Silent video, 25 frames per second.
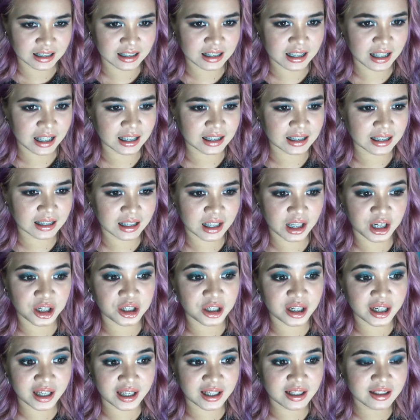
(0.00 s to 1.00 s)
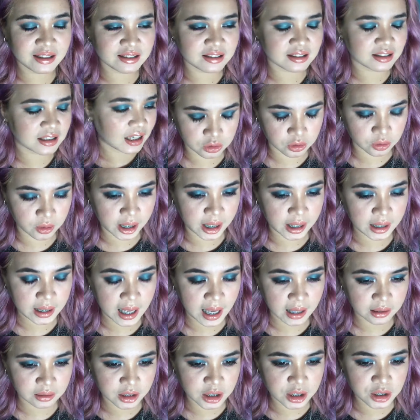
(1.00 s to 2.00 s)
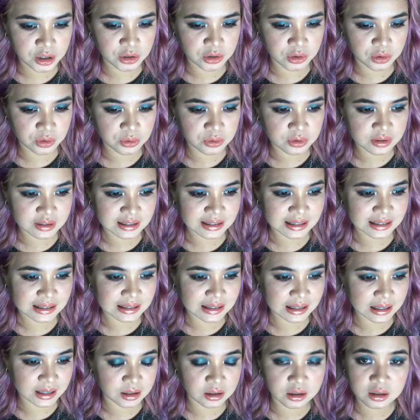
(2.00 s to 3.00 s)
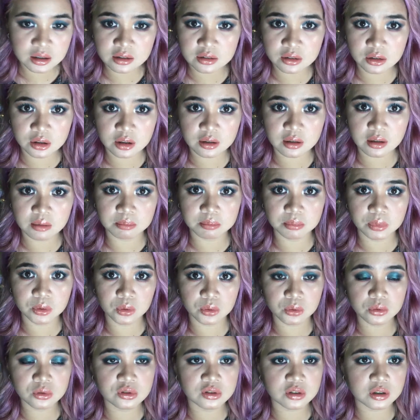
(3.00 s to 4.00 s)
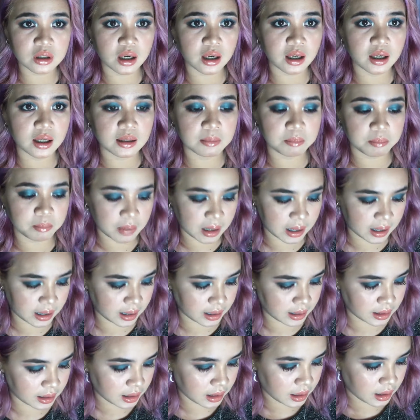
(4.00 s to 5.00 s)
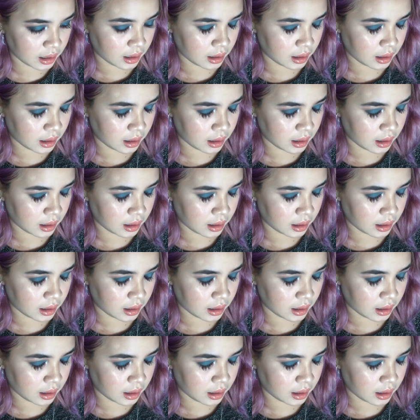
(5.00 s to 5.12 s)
that there is so I actually used the teals or the blues on my